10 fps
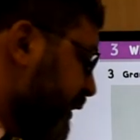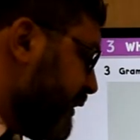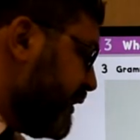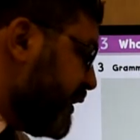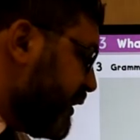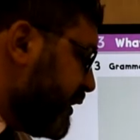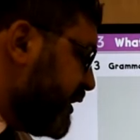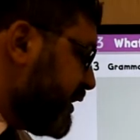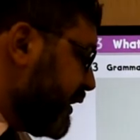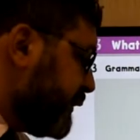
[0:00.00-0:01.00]
the year
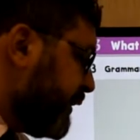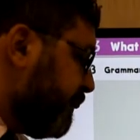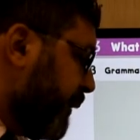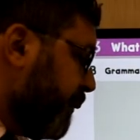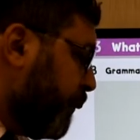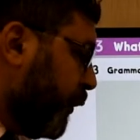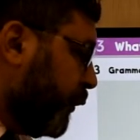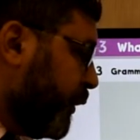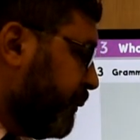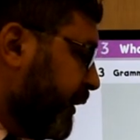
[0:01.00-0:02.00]
3000,
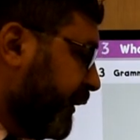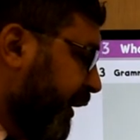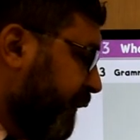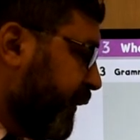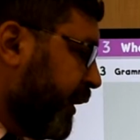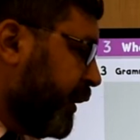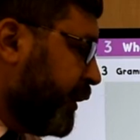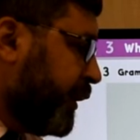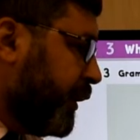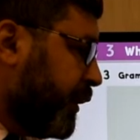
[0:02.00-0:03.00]
people will be
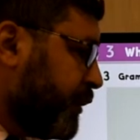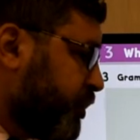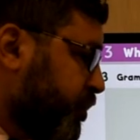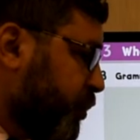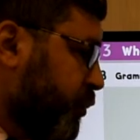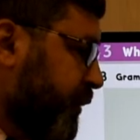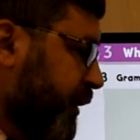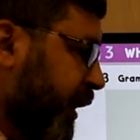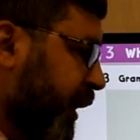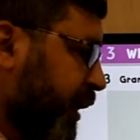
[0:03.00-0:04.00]
living to
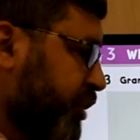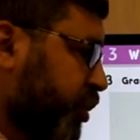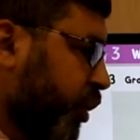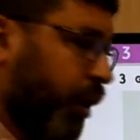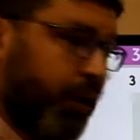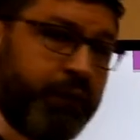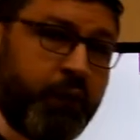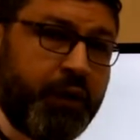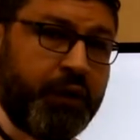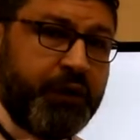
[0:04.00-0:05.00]
the age of
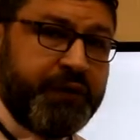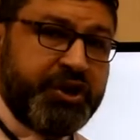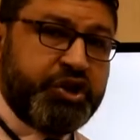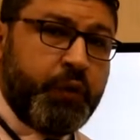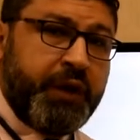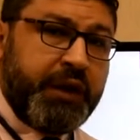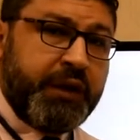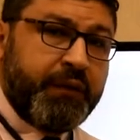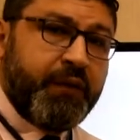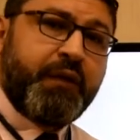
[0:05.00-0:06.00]
120.
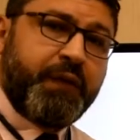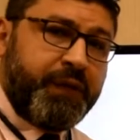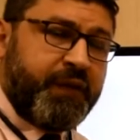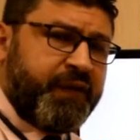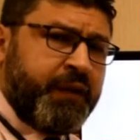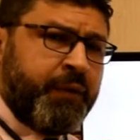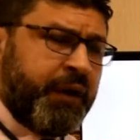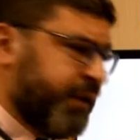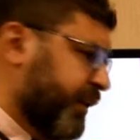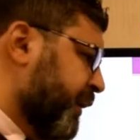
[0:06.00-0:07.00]
The same
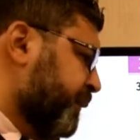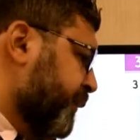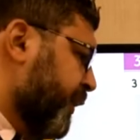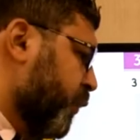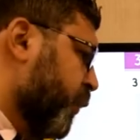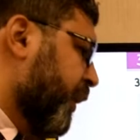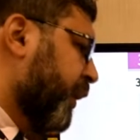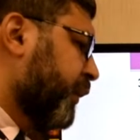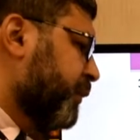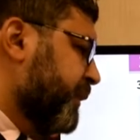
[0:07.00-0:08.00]
idea.
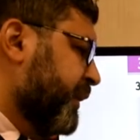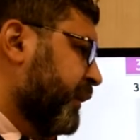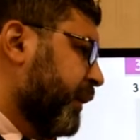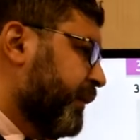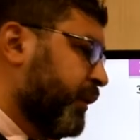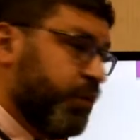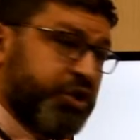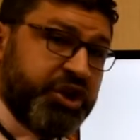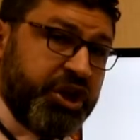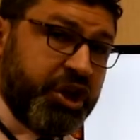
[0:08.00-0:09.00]
Will be living,
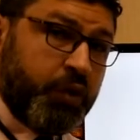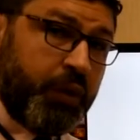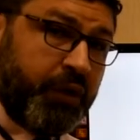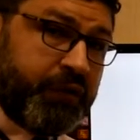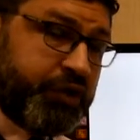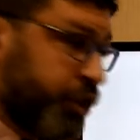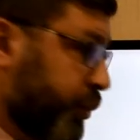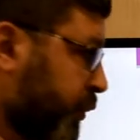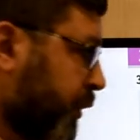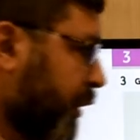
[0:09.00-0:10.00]
which equals
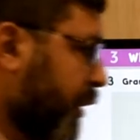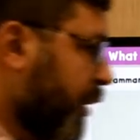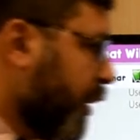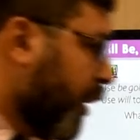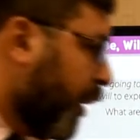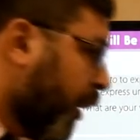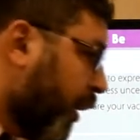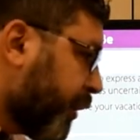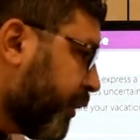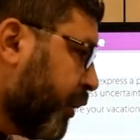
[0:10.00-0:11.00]
to
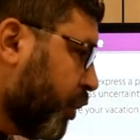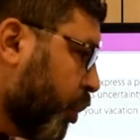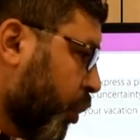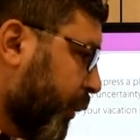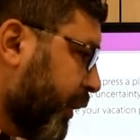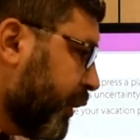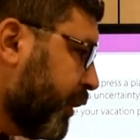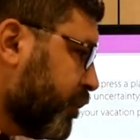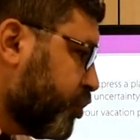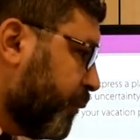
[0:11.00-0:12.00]
are going
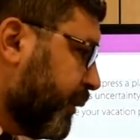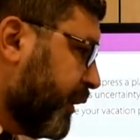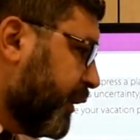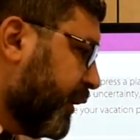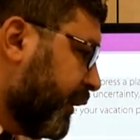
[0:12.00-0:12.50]
to be